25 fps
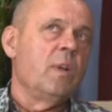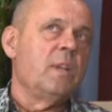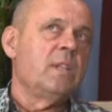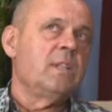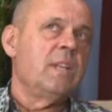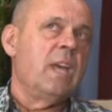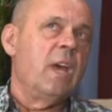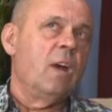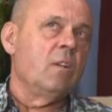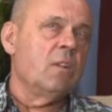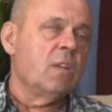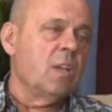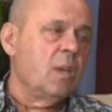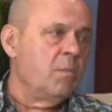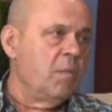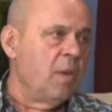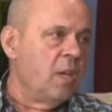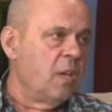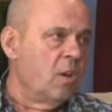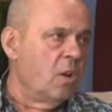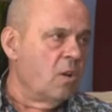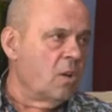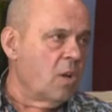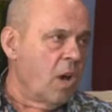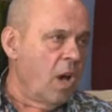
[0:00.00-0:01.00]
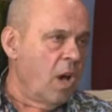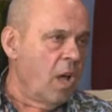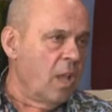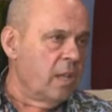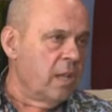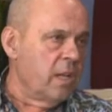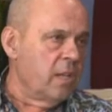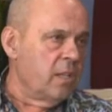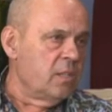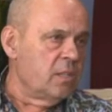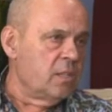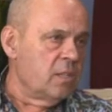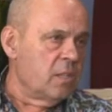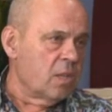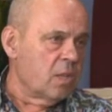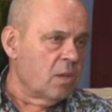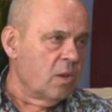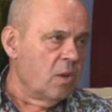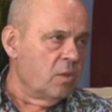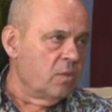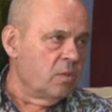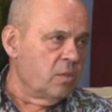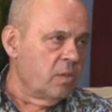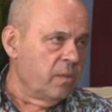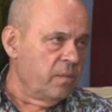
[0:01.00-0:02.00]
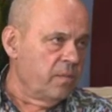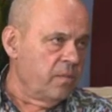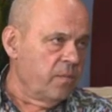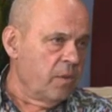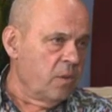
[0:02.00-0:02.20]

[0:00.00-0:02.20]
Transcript: went to El Camino College to go to